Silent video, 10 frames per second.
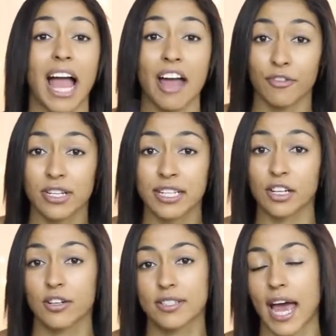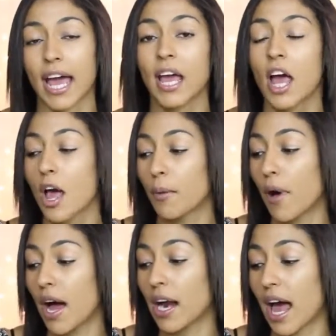every single day,
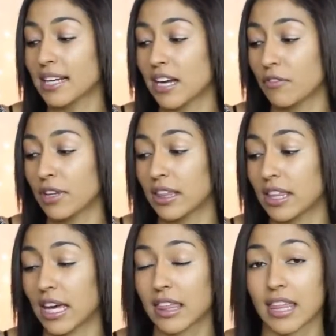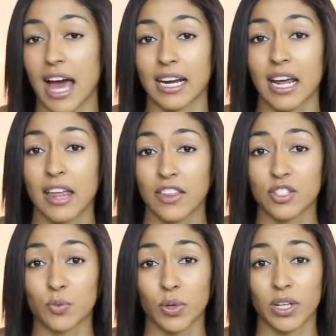but I definitely think that
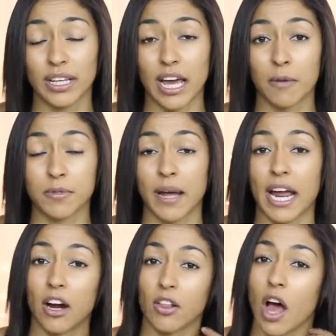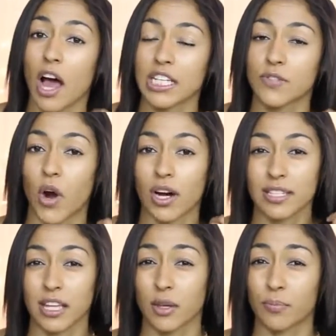this really helped my hair a lot as far
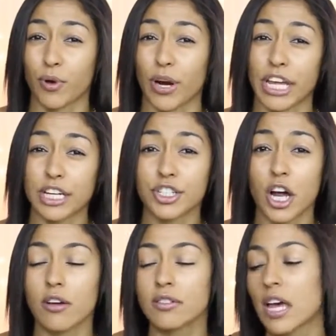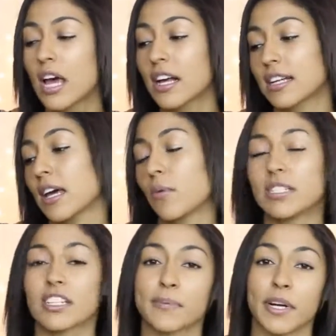as like the breakage goes, because I
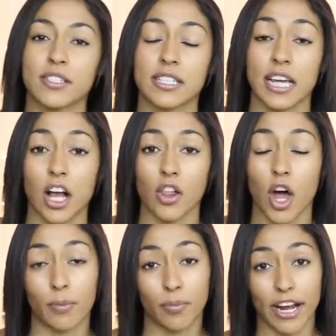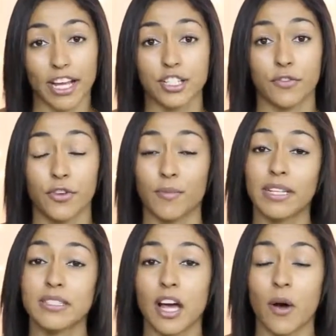was experiencing a lot of breakage a few
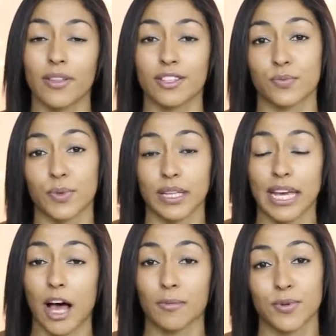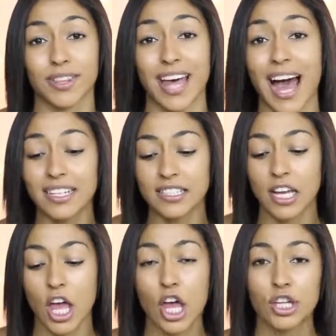months ago and this really helped with
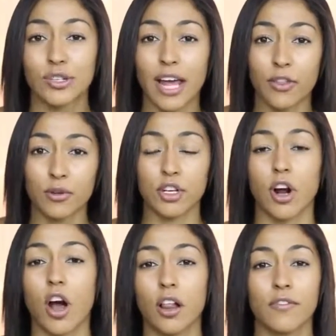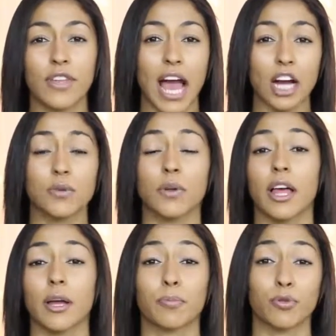that. So yeah, those are all of the actual
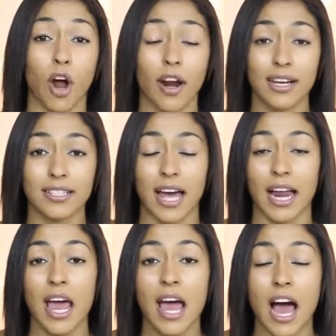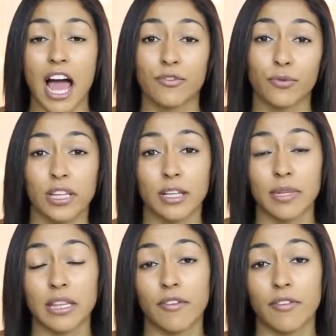like products that I've really
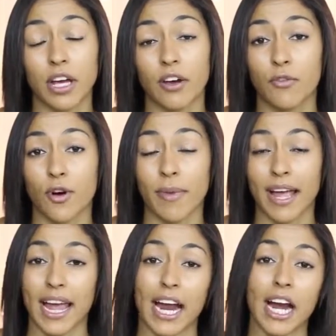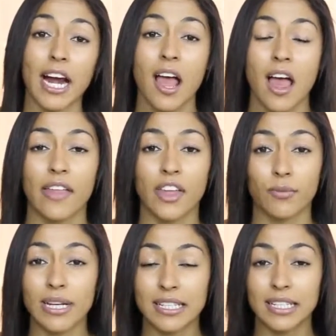been loving for my hair. And
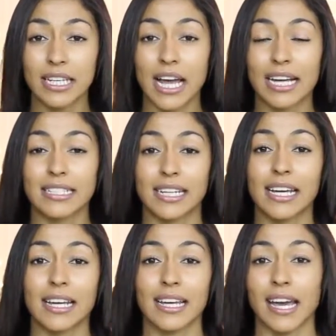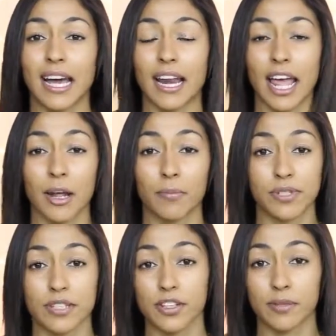then recently I did get a
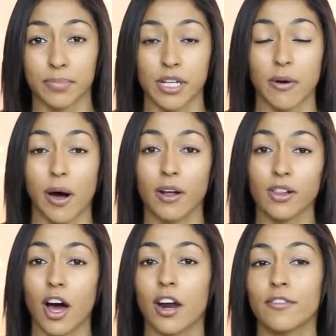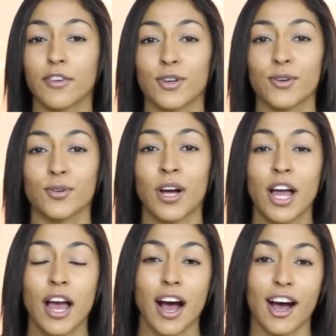Brazilian blowout. A lot of you
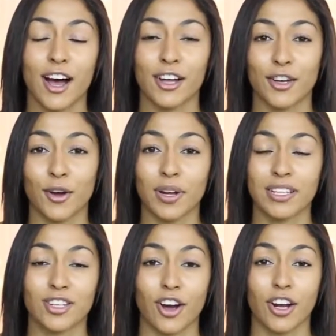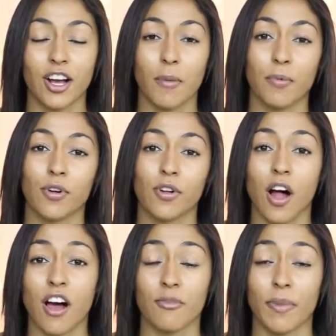noticed on a
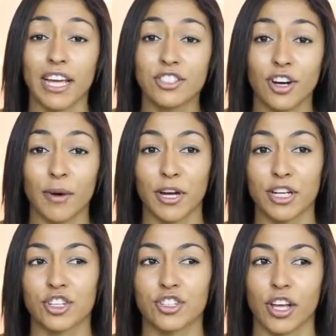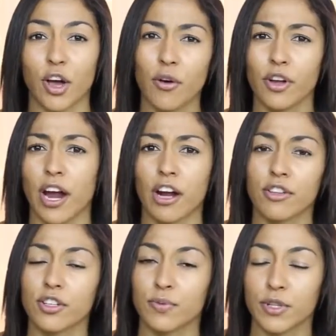couple of my Instagram pictures, you're like, oh, your
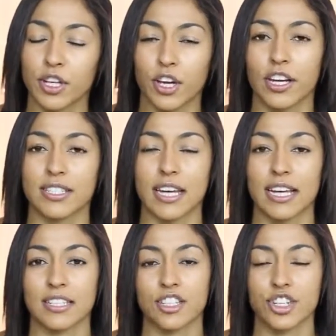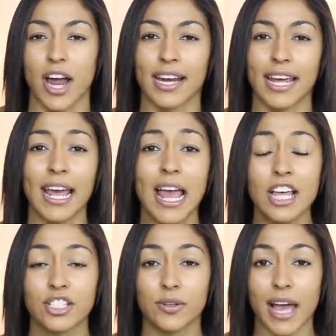hair looks really good, it's nice and shiny.
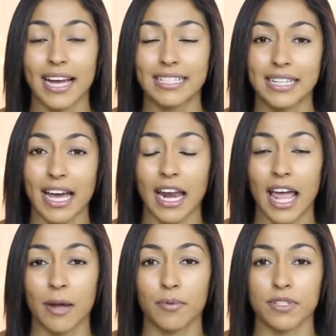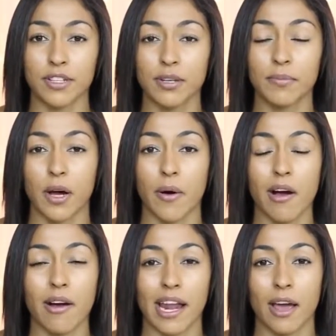So yeah, I did get a Brazilian
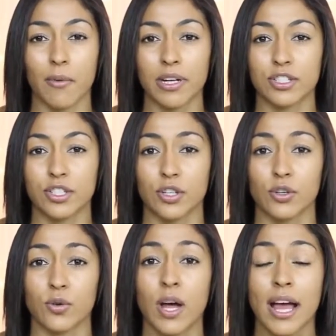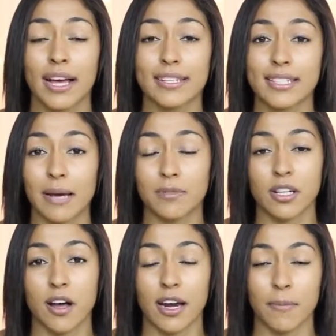blowout and I went to Escape
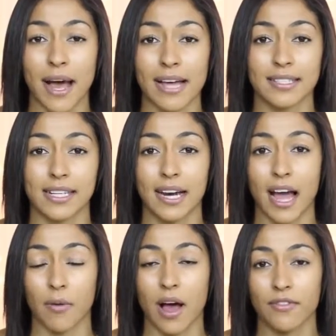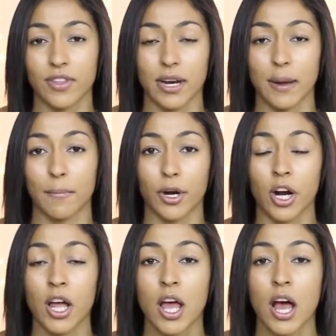Salon in Pasadena. I will have the
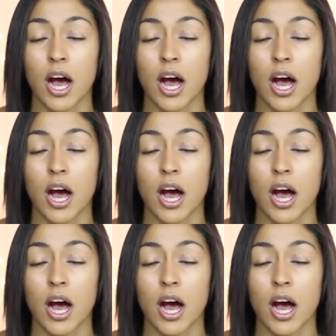number